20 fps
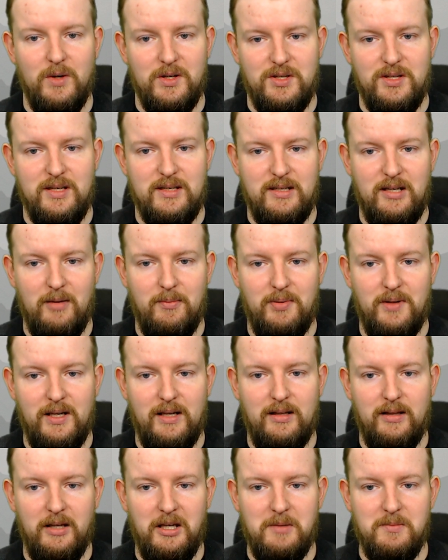which this
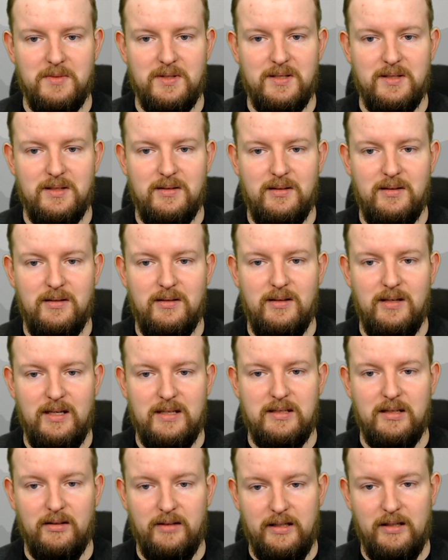company claims
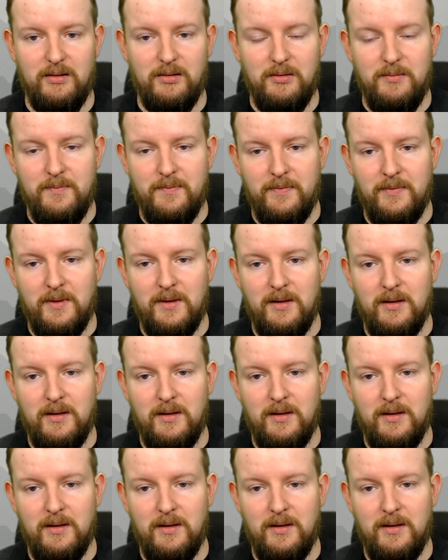is illegal,